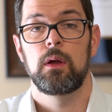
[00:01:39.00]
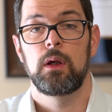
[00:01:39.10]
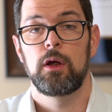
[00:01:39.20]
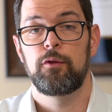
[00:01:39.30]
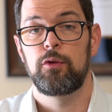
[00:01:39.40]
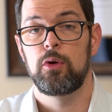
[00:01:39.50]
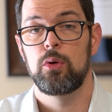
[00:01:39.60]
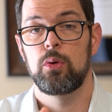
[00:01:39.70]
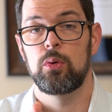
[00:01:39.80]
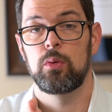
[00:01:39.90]
if
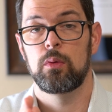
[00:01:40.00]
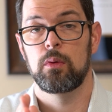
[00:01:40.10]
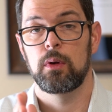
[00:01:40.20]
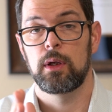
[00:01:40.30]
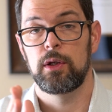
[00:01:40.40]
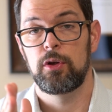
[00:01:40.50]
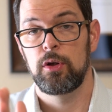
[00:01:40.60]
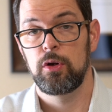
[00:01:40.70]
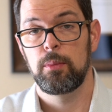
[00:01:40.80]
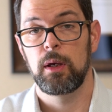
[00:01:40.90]
you
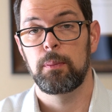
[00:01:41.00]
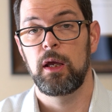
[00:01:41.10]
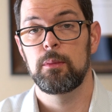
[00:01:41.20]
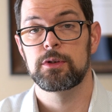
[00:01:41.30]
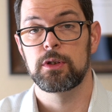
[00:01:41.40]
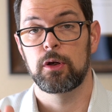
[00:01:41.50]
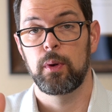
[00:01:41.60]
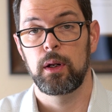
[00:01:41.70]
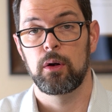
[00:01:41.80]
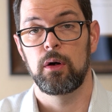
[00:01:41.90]
continue to make payments to the
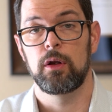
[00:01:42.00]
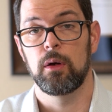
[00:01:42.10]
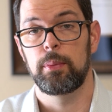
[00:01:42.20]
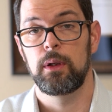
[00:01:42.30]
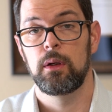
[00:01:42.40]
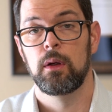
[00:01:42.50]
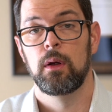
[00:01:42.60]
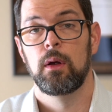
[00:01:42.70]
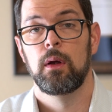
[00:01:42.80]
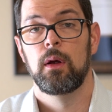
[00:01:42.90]
credit card company
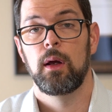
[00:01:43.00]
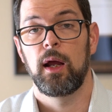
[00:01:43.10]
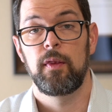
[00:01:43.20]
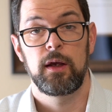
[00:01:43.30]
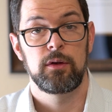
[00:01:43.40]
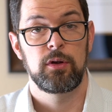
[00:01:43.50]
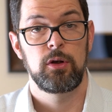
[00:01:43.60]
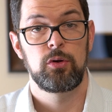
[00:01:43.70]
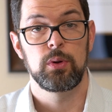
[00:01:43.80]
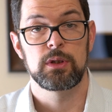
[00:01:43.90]
and they
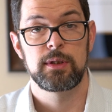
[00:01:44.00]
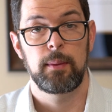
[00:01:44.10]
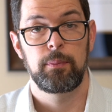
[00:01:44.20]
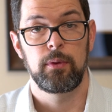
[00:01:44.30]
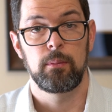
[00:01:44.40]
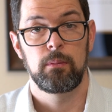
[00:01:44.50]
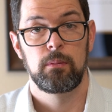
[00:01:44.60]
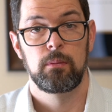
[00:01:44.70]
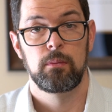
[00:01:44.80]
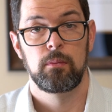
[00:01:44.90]
continue to accept them,
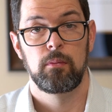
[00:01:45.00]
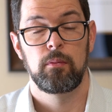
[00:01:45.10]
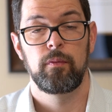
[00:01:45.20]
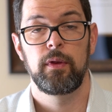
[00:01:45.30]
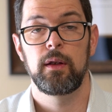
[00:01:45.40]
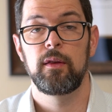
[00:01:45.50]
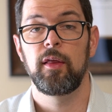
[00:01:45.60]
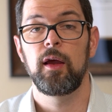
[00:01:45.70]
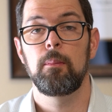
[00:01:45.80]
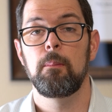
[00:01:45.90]
then
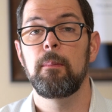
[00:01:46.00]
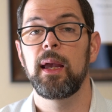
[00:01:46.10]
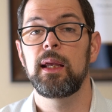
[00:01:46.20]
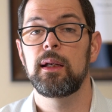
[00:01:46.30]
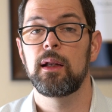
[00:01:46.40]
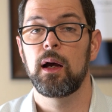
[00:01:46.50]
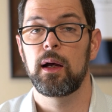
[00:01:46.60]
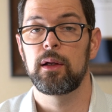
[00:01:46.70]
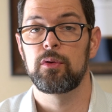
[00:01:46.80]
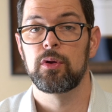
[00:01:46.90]
they may
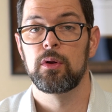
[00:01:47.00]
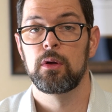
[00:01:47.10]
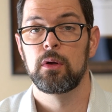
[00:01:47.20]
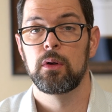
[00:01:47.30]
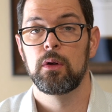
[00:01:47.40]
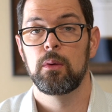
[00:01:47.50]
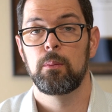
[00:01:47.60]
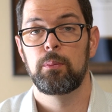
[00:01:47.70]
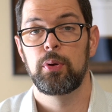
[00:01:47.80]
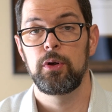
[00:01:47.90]
not
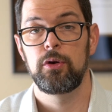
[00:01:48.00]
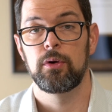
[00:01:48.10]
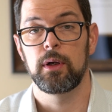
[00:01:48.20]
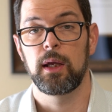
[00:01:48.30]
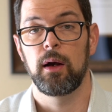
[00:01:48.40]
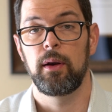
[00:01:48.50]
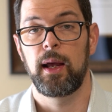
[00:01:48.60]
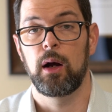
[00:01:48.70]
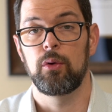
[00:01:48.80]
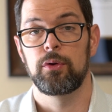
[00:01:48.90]
put your account
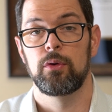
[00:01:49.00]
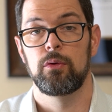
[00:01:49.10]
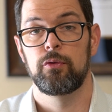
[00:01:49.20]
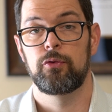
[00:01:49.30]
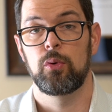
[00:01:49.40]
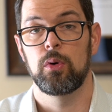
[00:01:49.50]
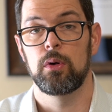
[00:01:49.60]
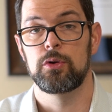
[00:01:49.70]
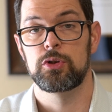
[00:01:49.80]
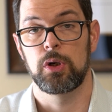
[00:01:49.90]
out
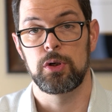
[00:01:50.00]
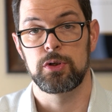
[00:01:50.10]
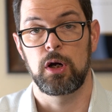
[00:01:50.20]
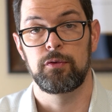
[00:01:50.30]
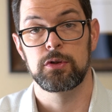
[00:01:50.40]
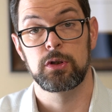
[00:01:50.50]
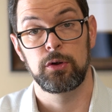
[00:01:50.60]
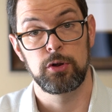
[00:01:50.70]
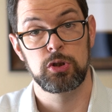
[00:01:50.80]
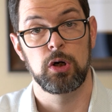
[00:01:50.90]
for charge off or
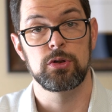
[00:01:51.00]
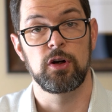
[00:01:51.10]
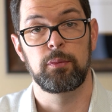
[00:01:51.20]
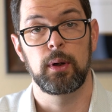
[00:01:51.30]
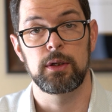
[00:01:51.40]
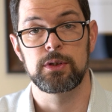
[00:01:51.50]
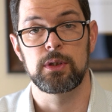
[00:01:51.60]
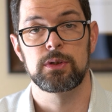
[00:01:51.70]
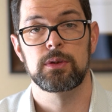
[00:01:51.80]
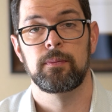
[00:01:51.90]
start the charge off
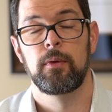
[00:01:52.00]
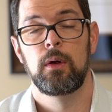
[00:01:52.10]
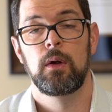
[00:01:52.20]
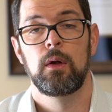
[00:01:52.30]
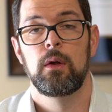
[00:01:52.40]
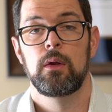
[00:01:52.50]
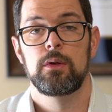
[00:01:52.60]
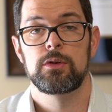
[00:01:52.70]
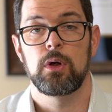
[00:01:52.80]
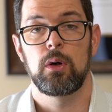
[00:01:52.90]
process.
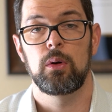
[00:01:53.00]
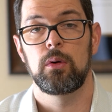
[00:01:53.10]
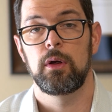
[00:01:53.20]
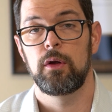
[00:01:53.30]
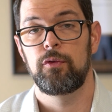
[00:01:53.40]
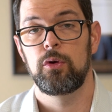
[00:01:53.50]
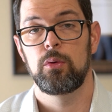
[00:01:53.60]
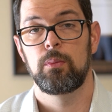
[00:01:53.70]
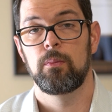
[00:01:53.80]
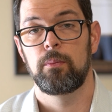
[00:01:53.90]
So if
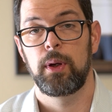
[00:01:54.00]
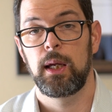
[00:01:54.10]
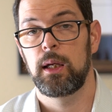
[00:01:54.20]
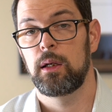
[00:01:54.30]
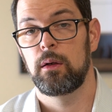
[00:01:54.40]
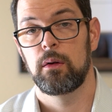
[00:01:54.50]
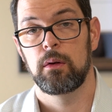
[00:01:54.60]
you pay